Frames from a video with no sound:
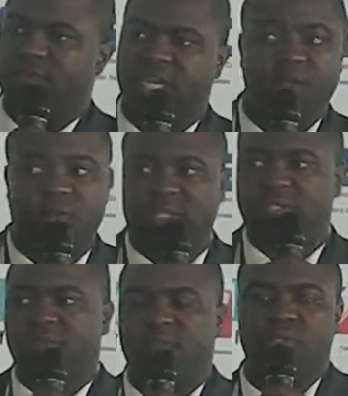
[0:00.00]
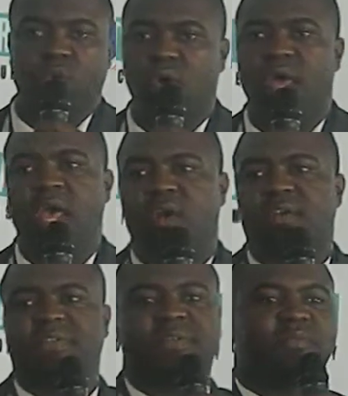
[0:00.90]
telephones that we've used. So
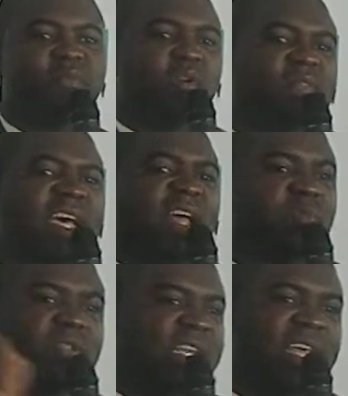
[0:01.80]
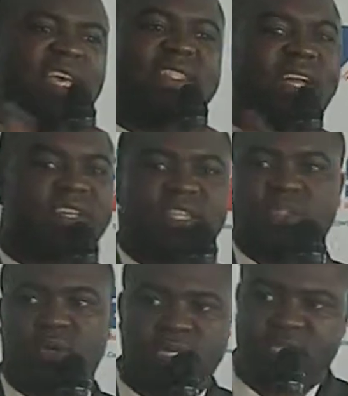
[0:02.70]
we've done more than 800
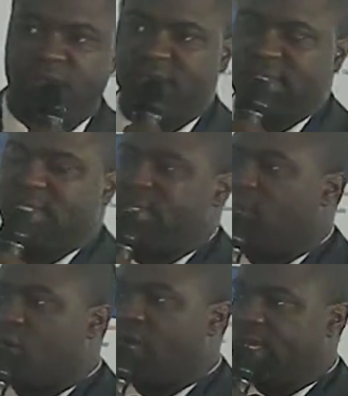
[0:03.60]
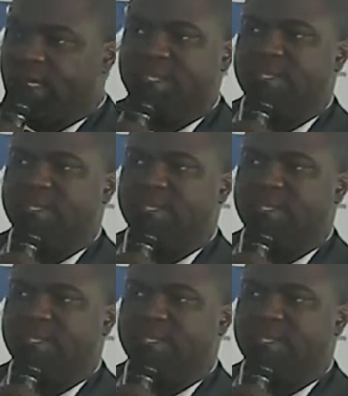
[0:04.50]
installations of this system in